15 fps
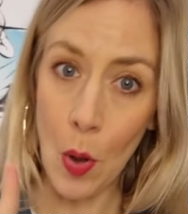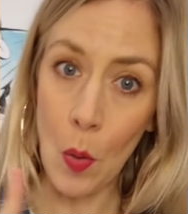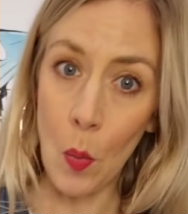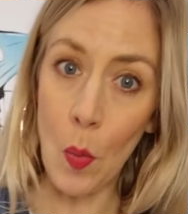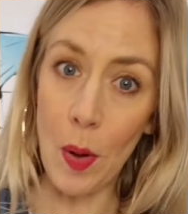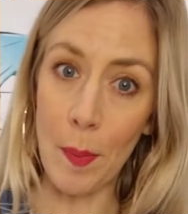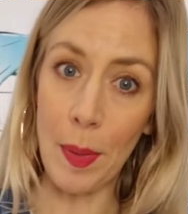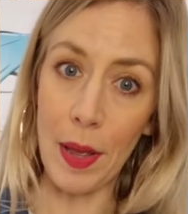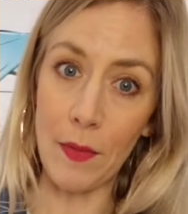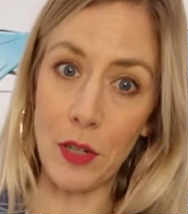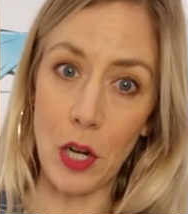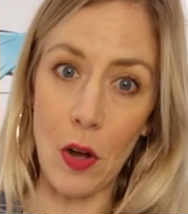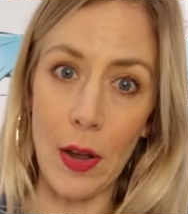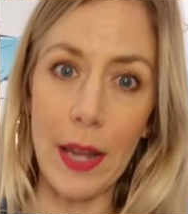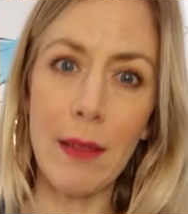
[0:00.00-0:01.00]
one bit of
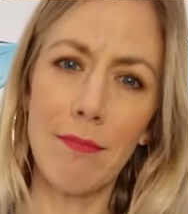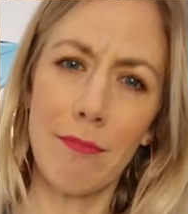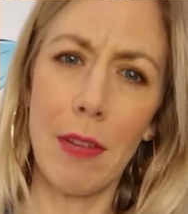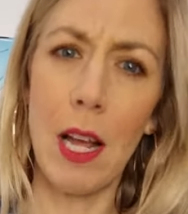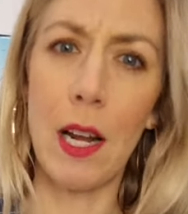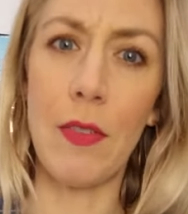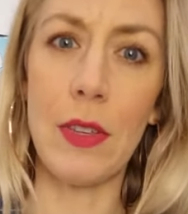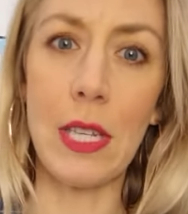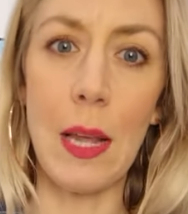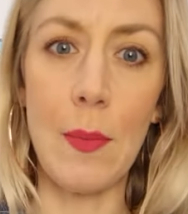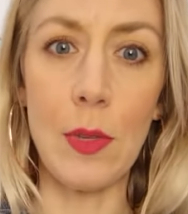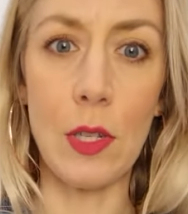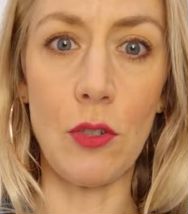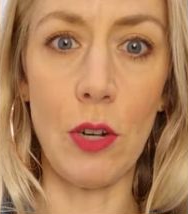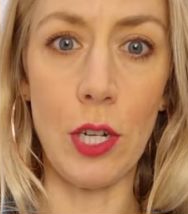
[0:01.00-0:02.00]
tying, kind of the
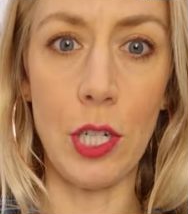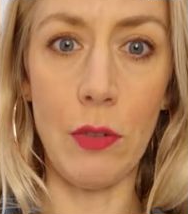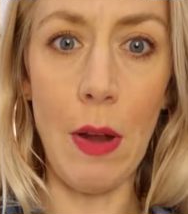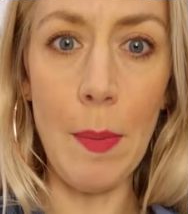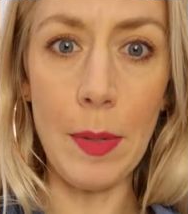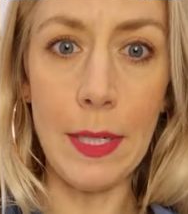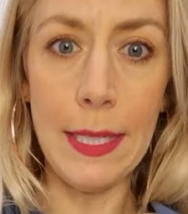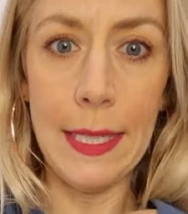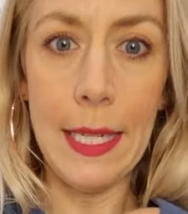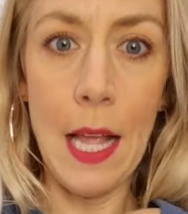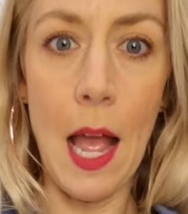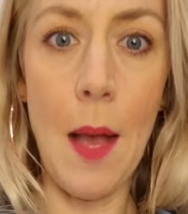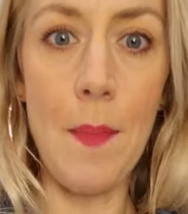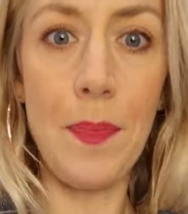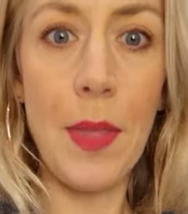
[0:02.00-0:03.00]
same as a stretchy wrap.
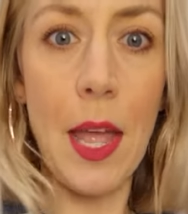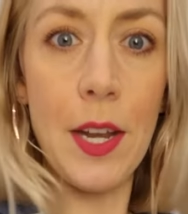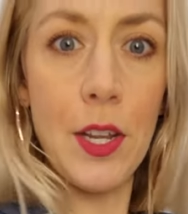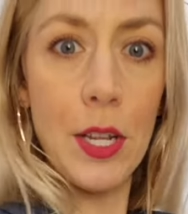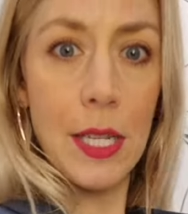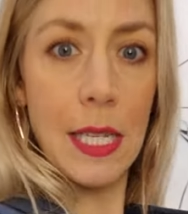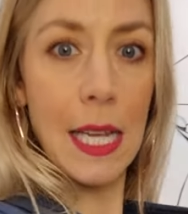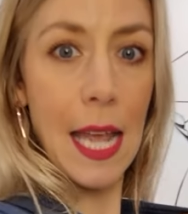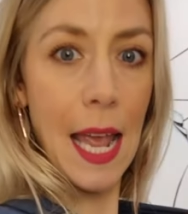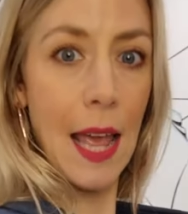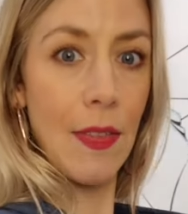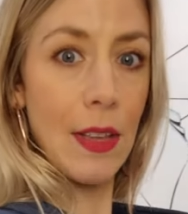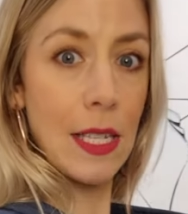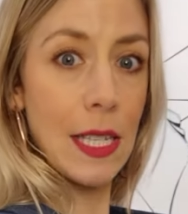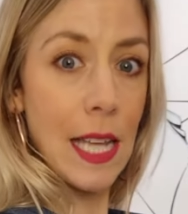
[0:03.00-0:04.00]
And you can see
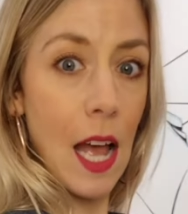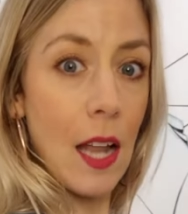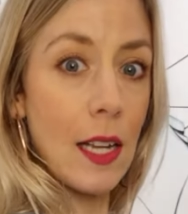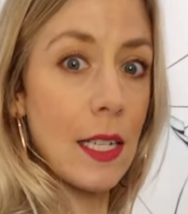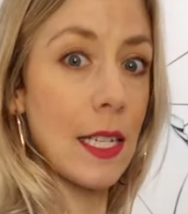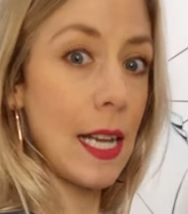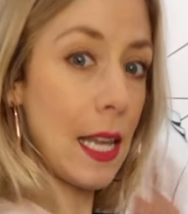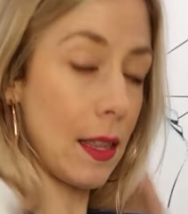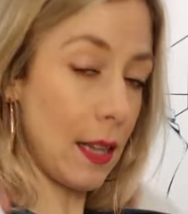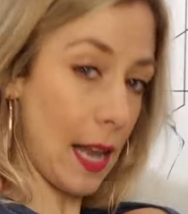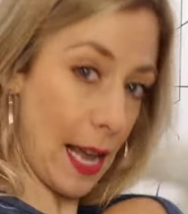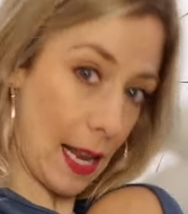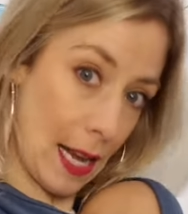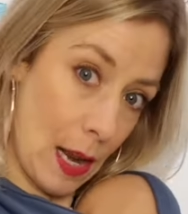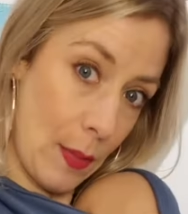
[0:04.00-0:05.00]
here, this is the underneath
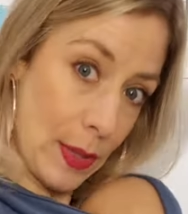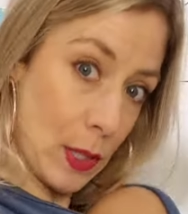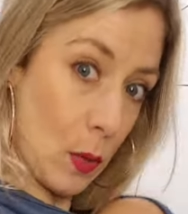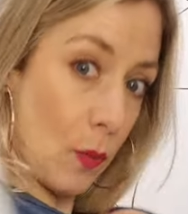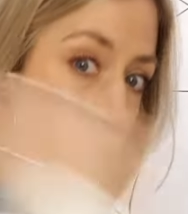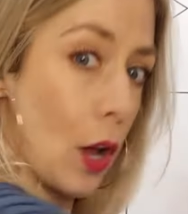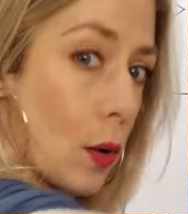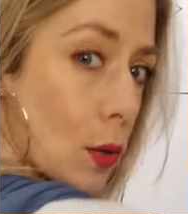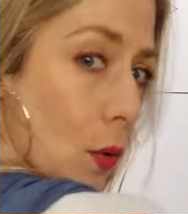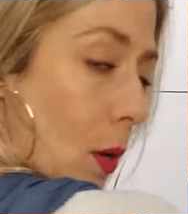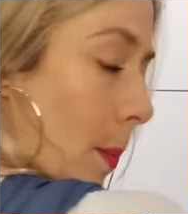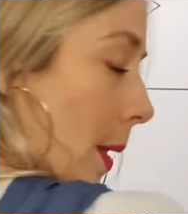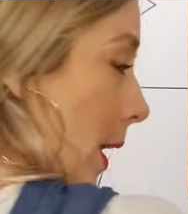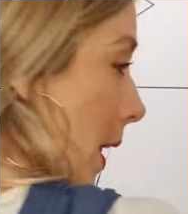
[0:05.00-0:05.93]
layer. Now it sort of goes on a bit